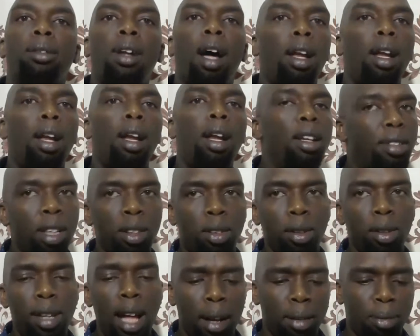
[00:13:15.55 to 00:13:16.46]
Now listen
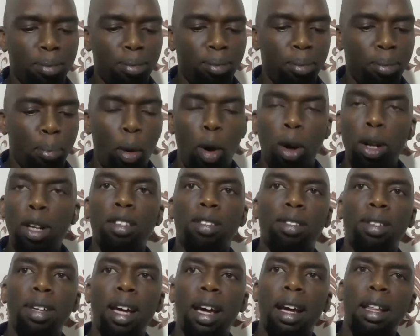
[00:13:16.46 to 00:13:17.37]
to that. Paul
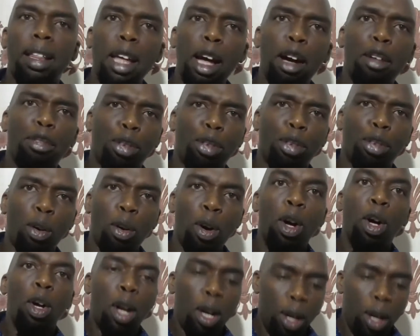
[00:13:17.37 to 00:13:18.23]
is saying, therefore,